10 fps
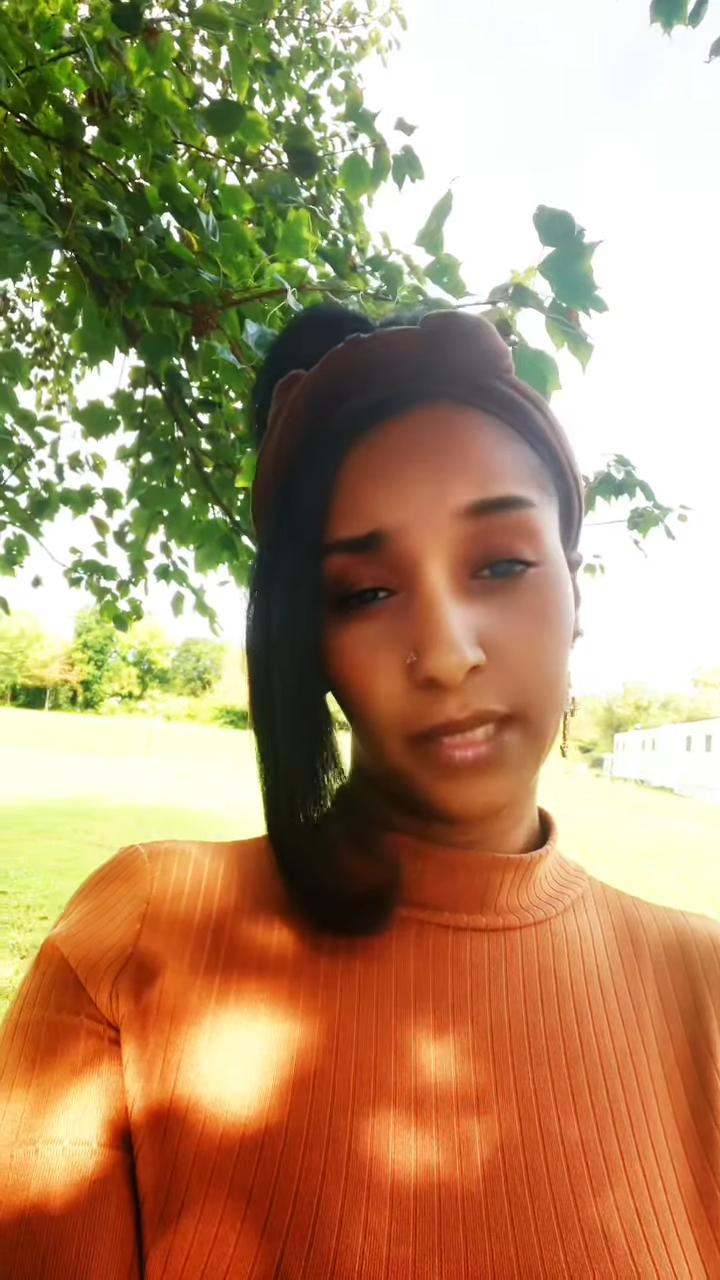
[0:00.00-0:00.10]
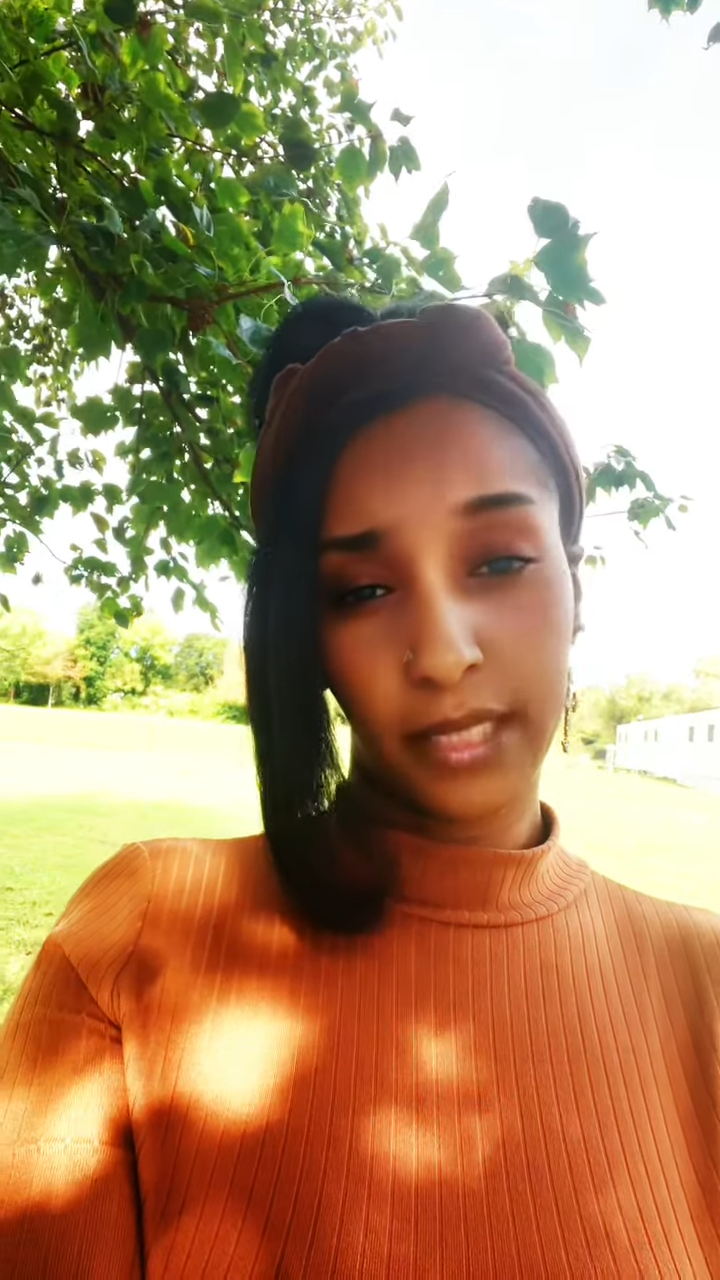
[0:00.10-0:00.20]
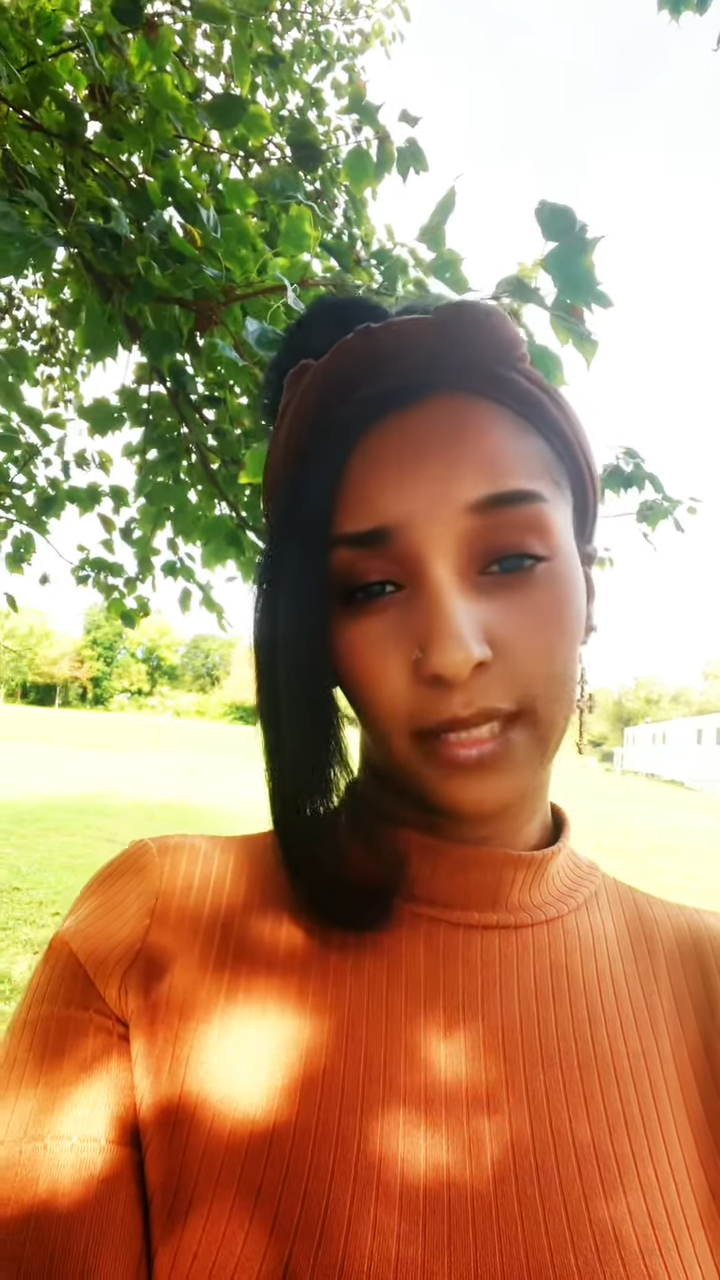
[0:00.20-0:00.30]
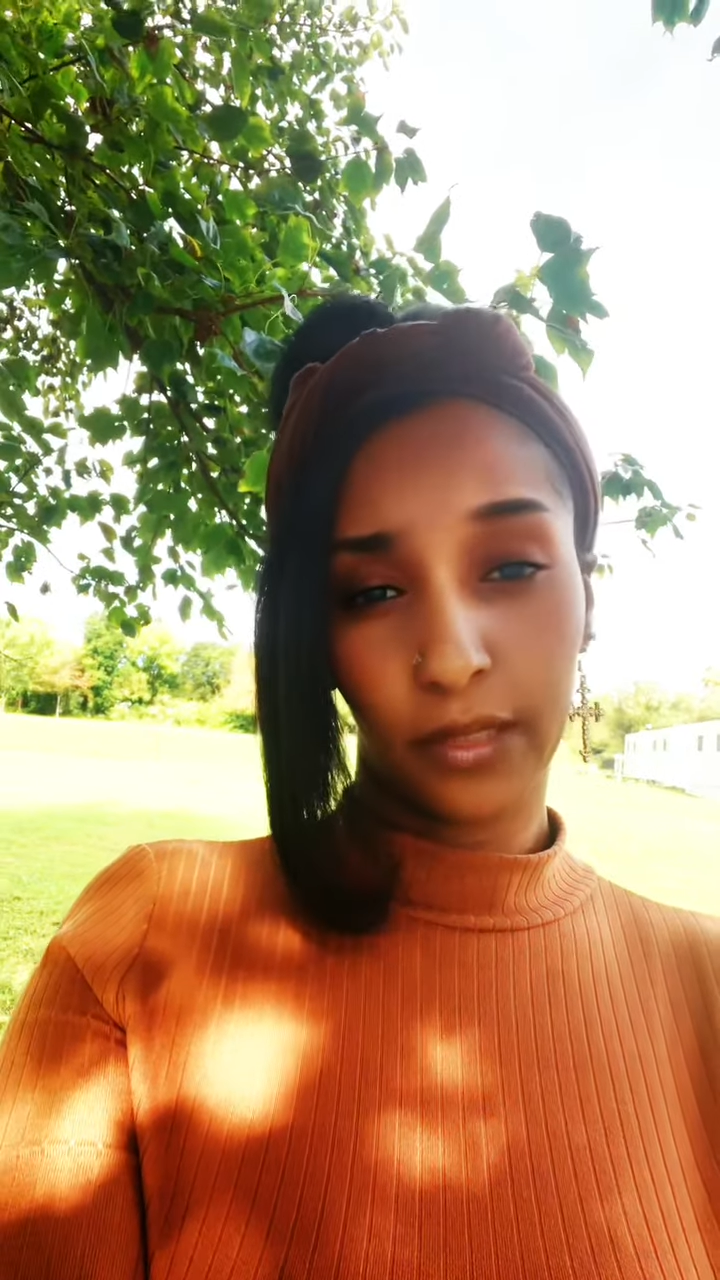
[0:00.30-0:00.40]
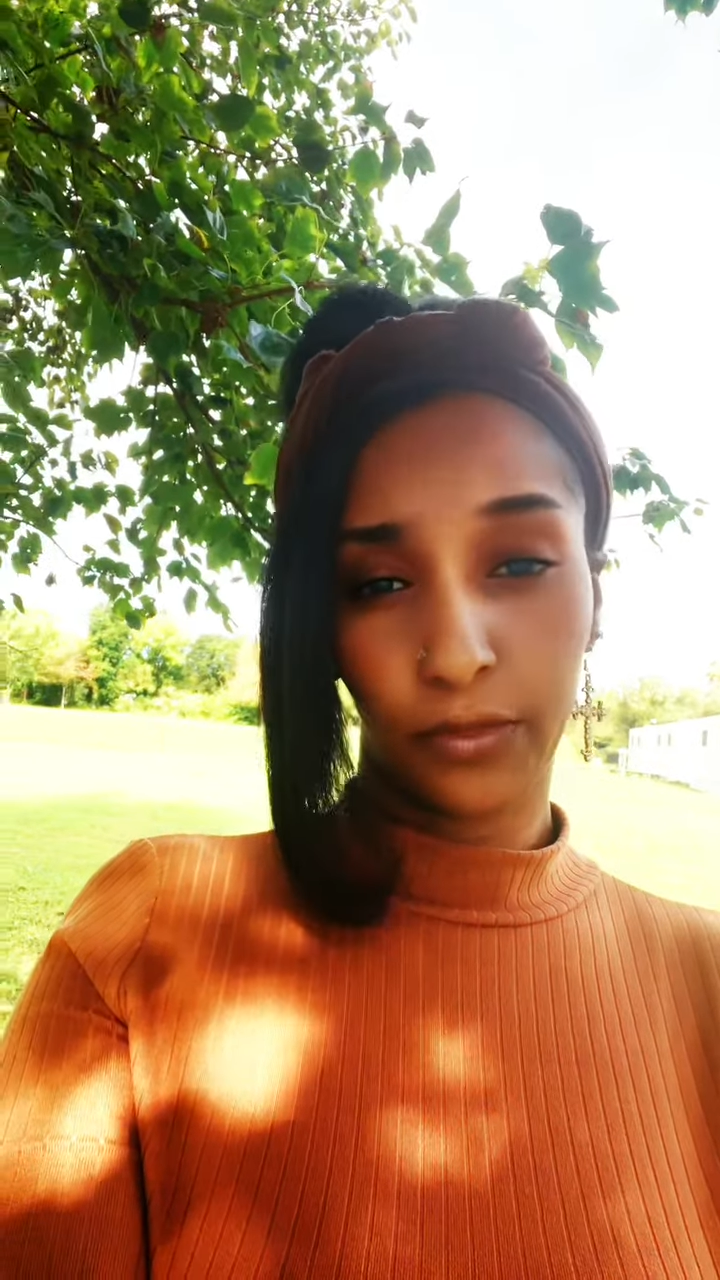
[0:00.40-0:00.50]

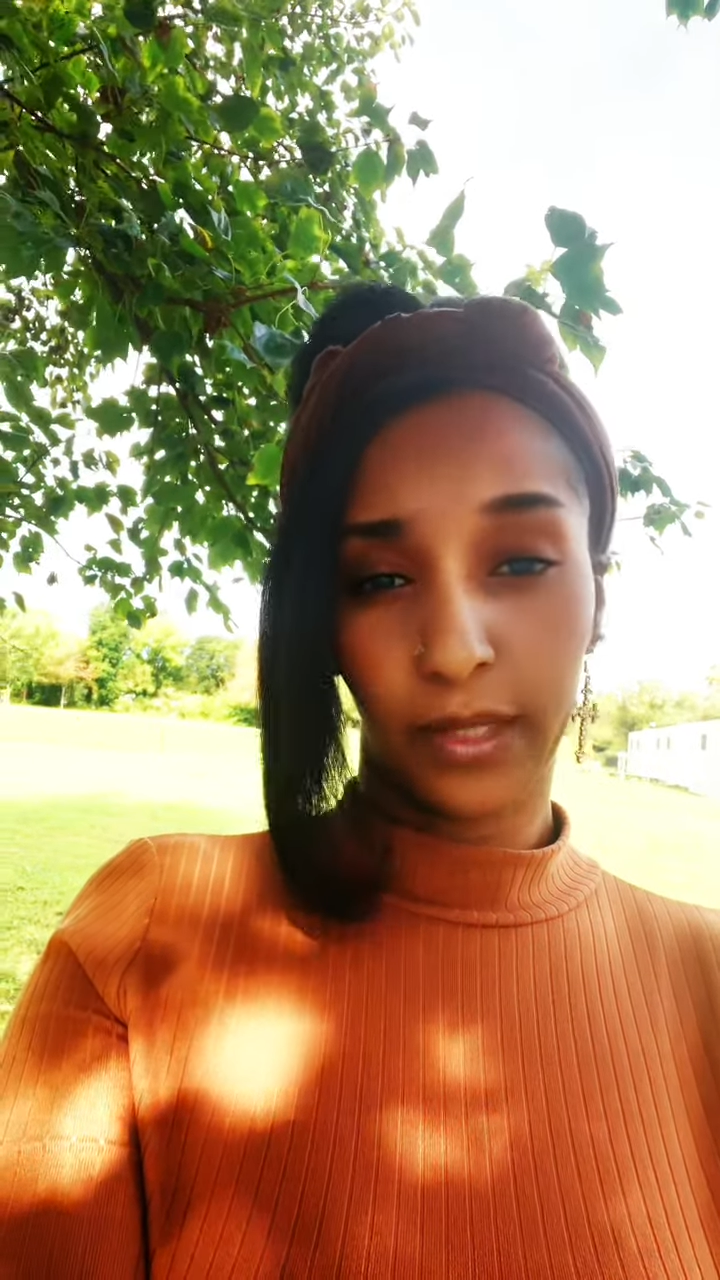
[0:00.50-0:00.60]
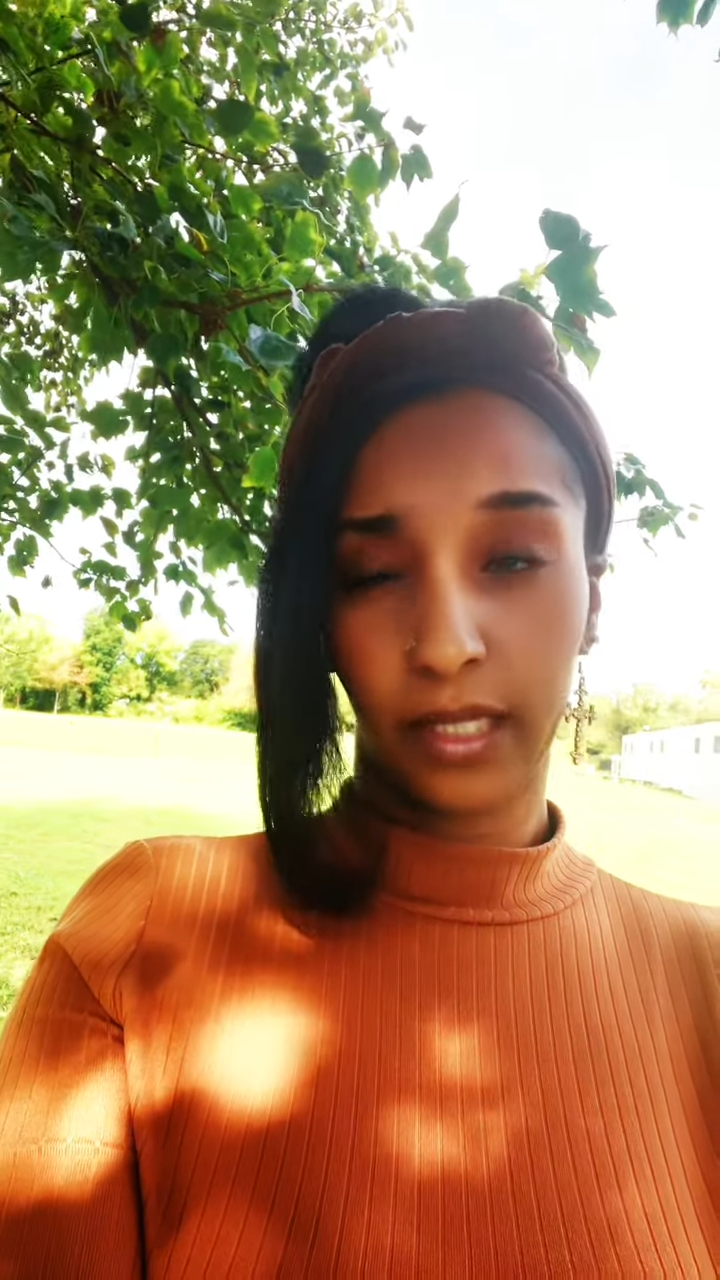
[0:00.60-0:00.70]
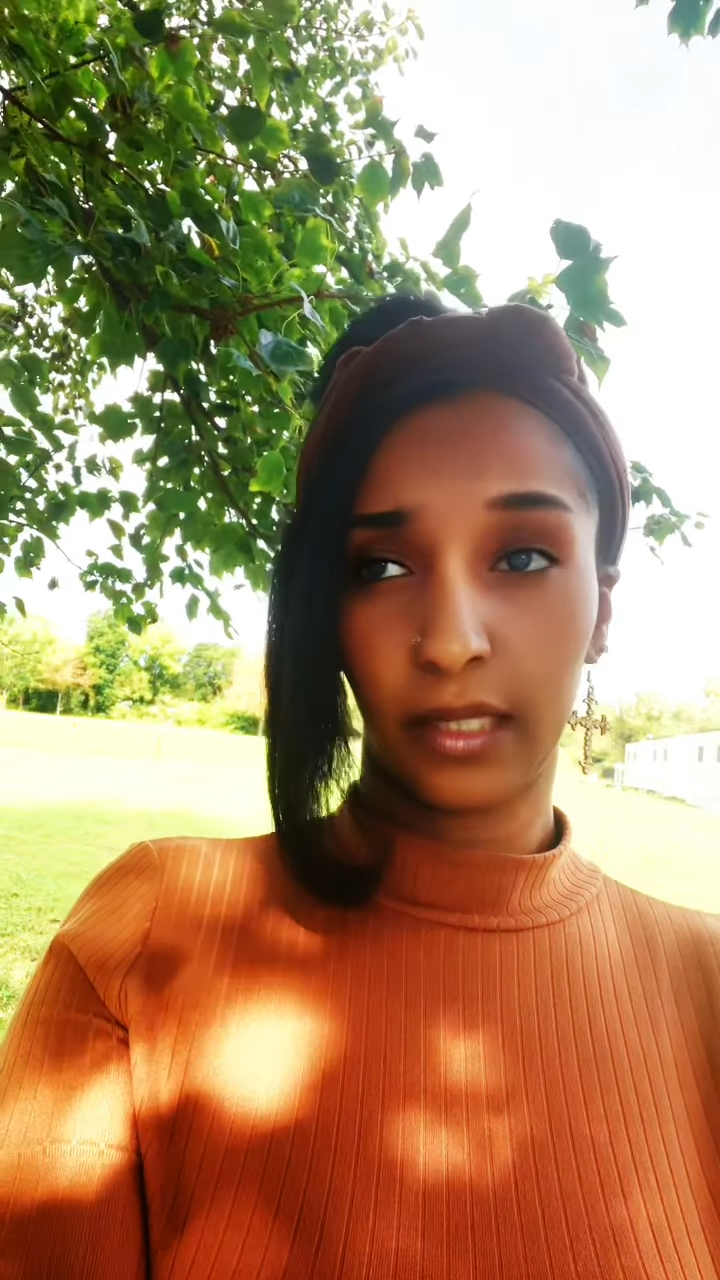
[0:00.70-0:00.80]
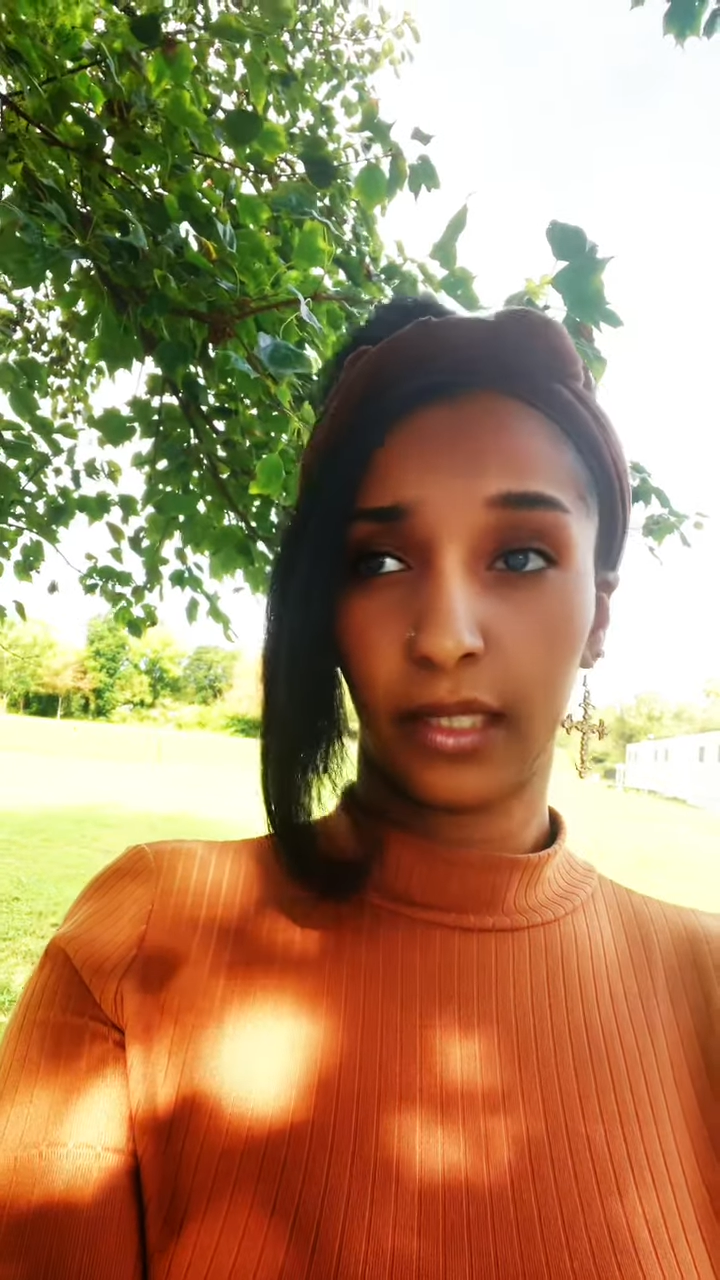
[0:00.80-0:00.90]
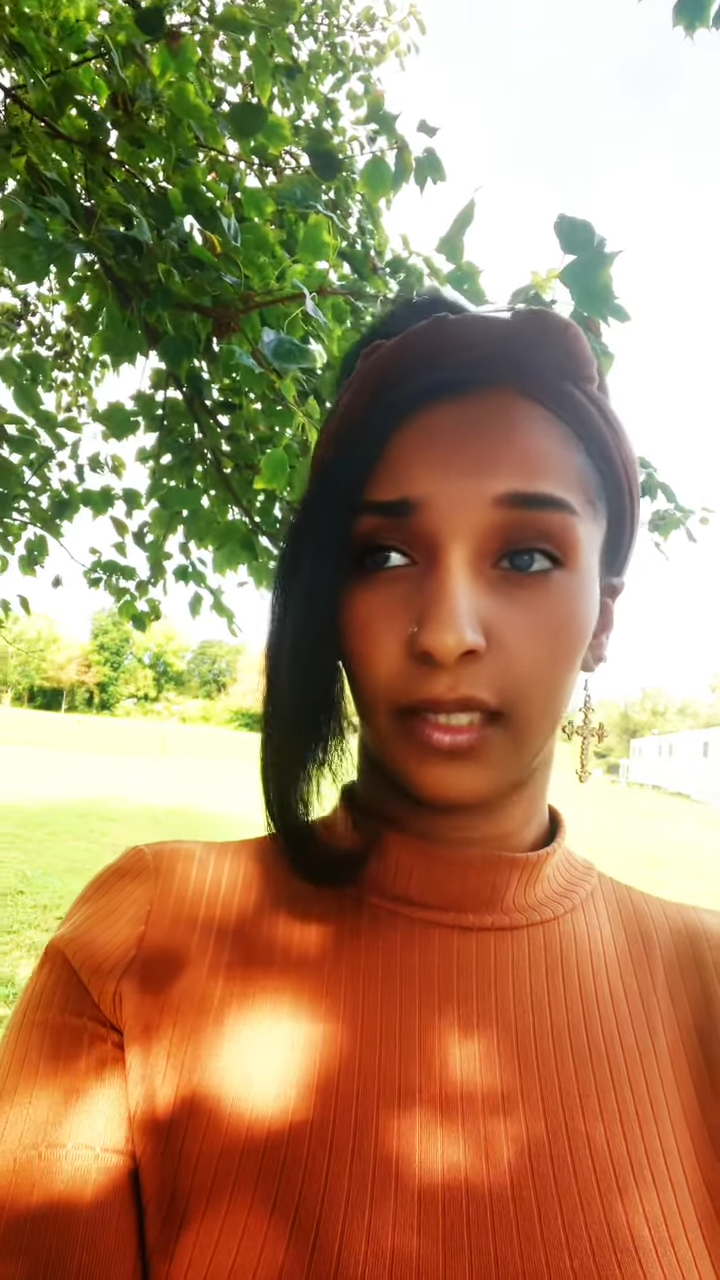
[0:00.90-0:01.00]
dealing with